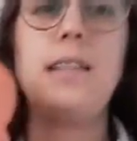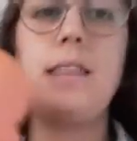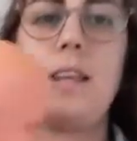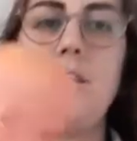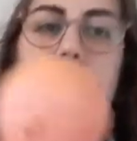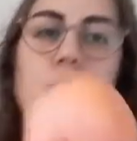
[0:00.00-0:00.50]

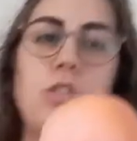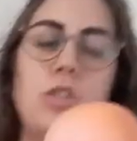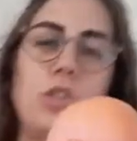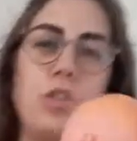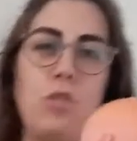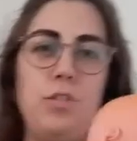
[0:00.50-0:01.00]
then you
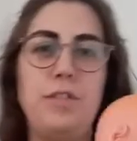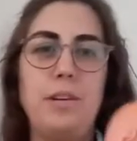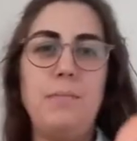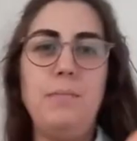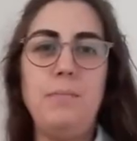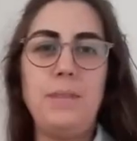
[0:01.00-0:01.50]
can hold
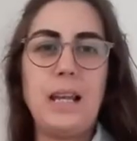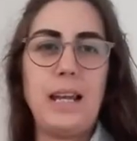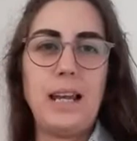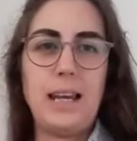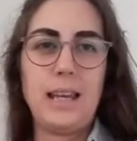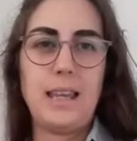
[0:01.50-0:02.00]
them
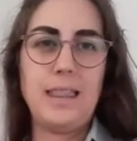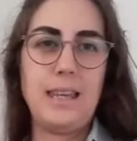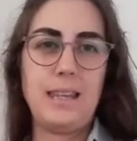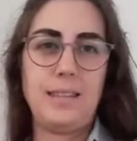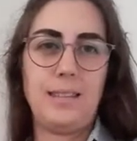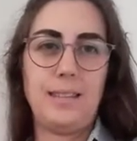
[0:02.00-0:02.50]
like
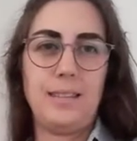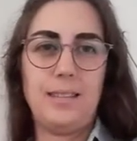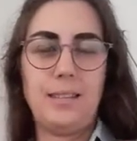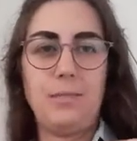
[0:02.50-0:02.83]
this.